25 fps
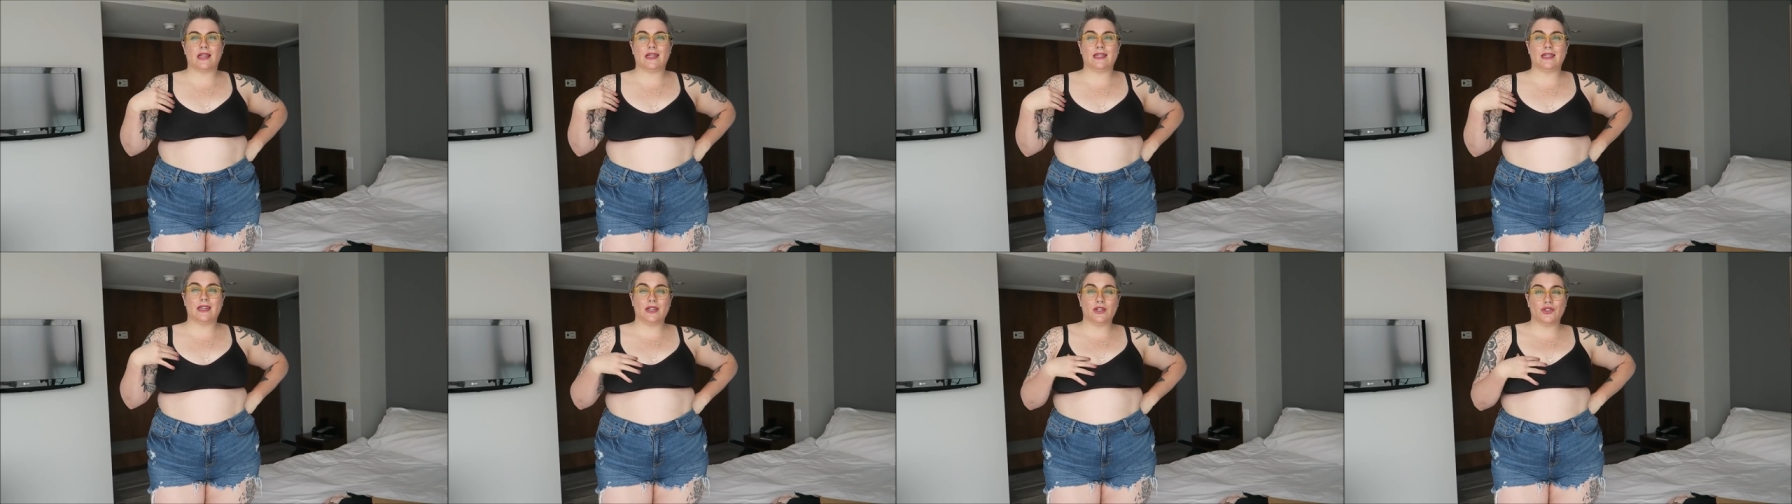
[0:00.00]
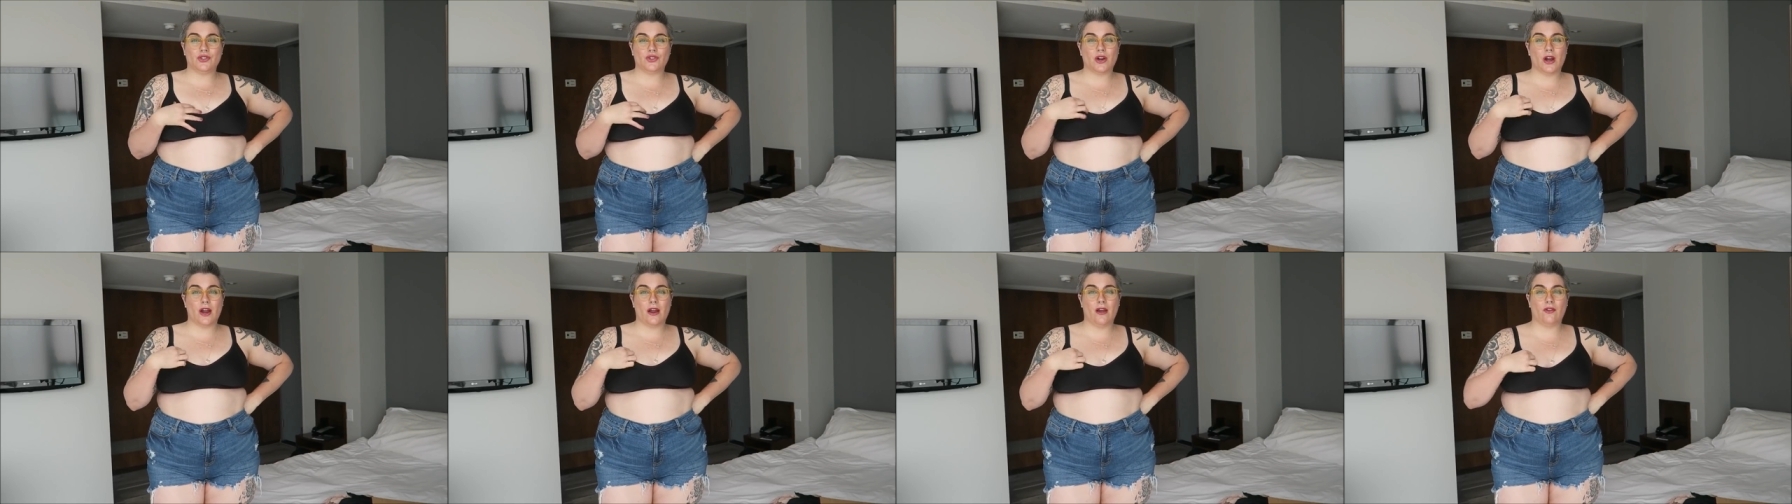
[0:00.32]
I
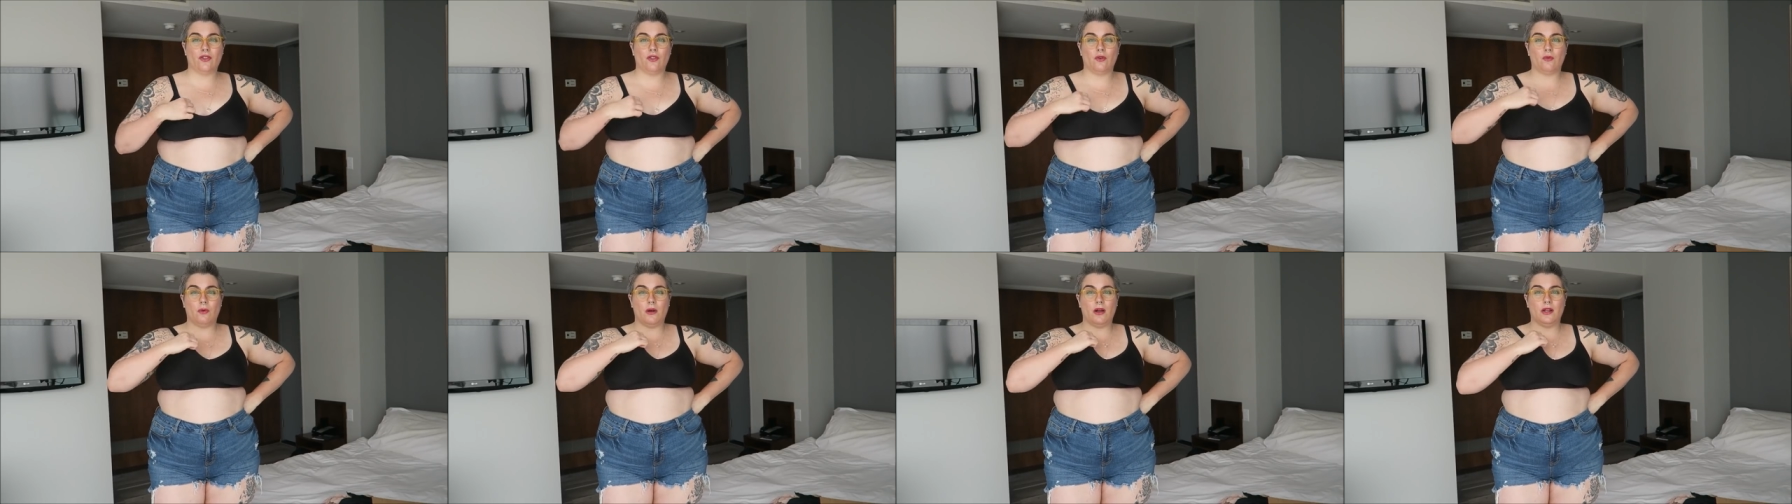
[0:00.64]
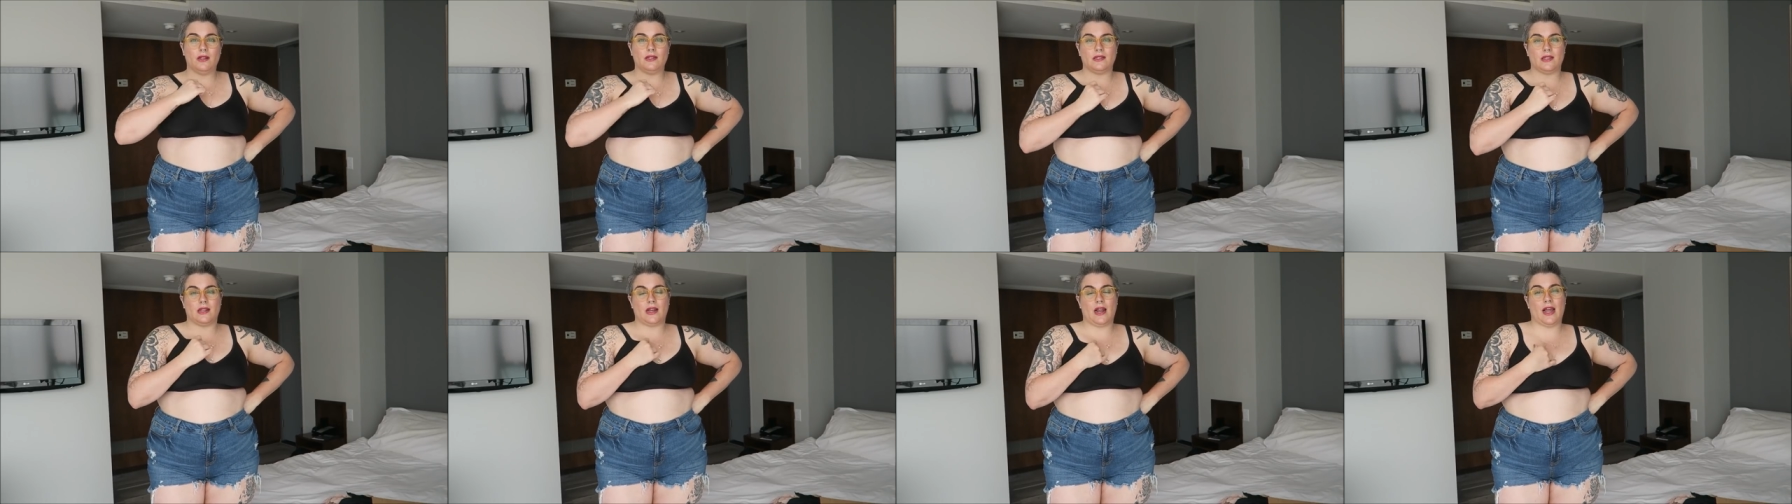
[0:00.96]
didn't try on the
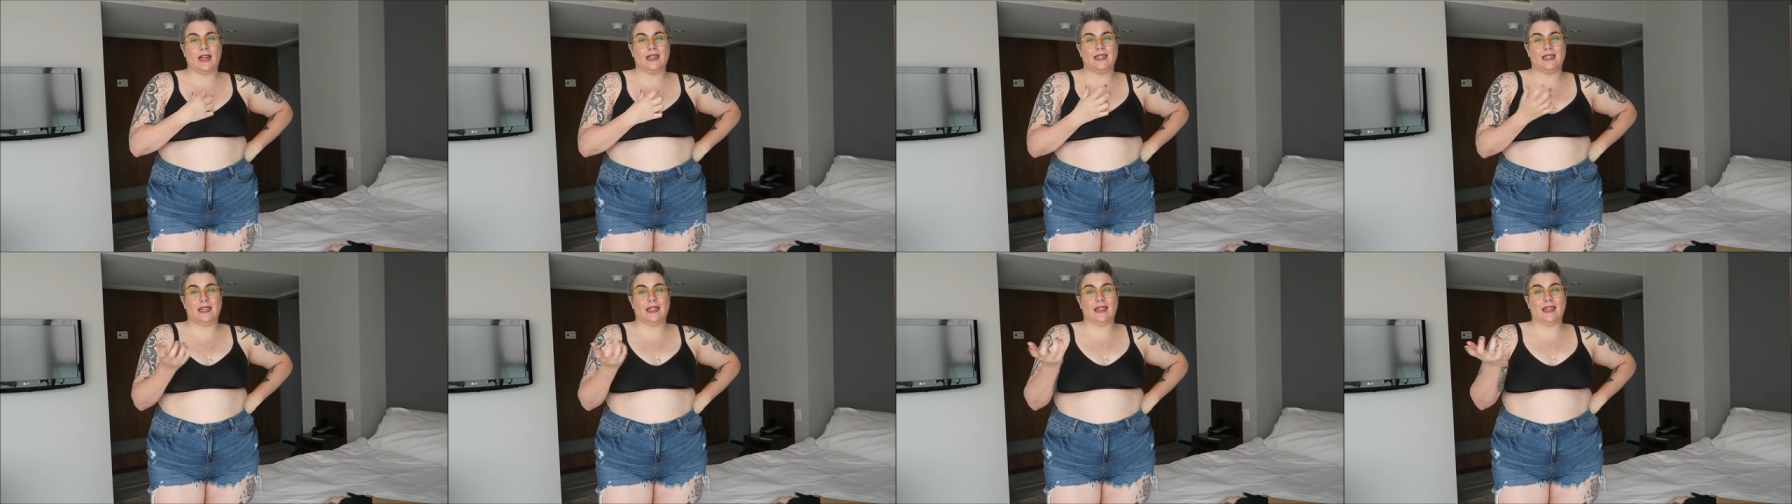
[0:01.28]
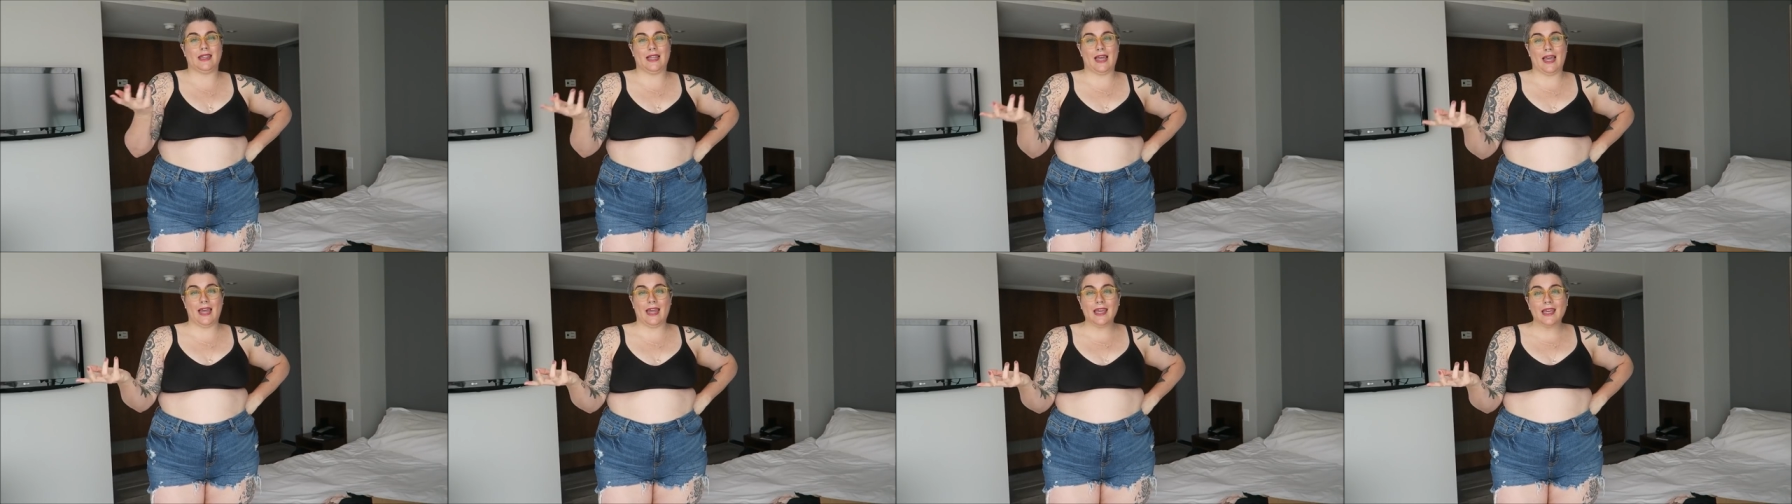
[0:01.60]
ones that I didn't
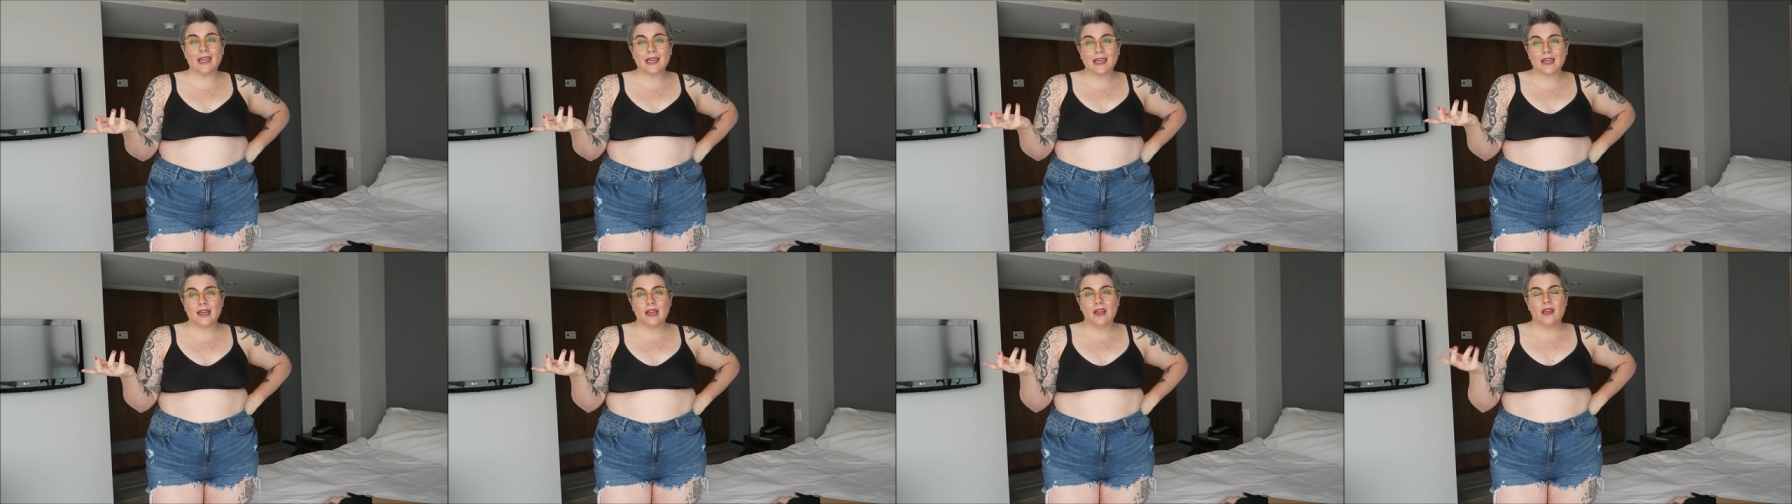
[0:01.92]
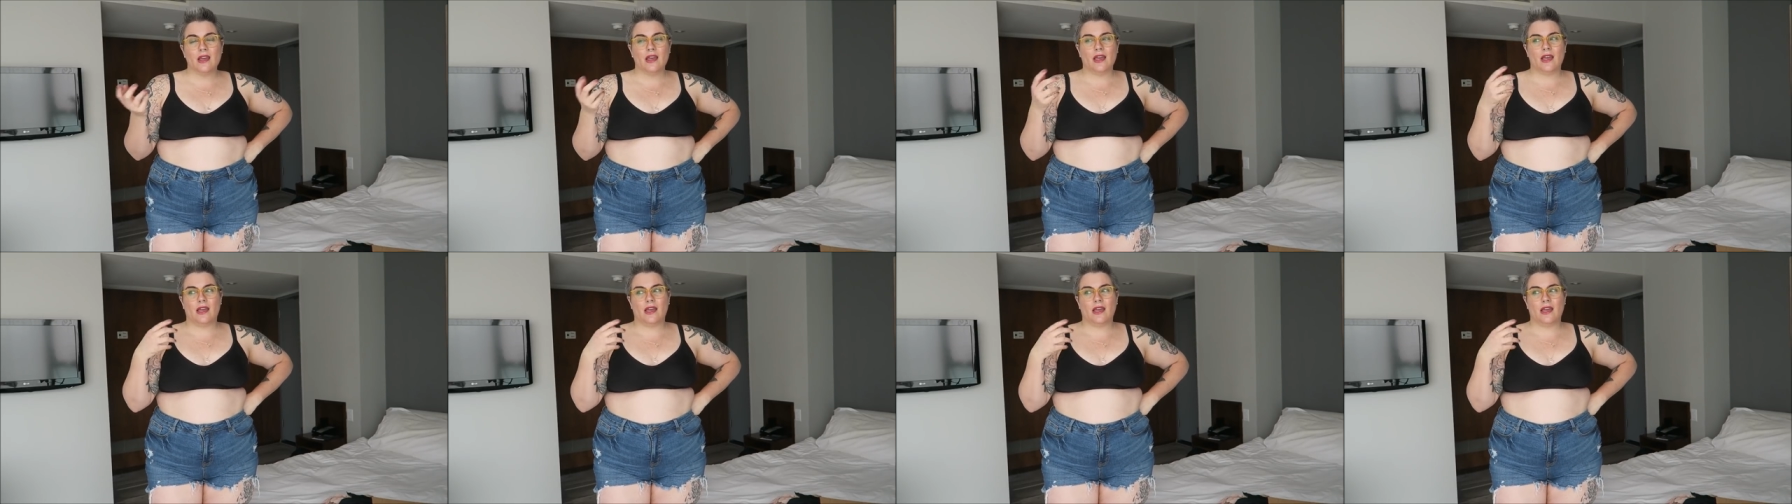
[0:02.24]
like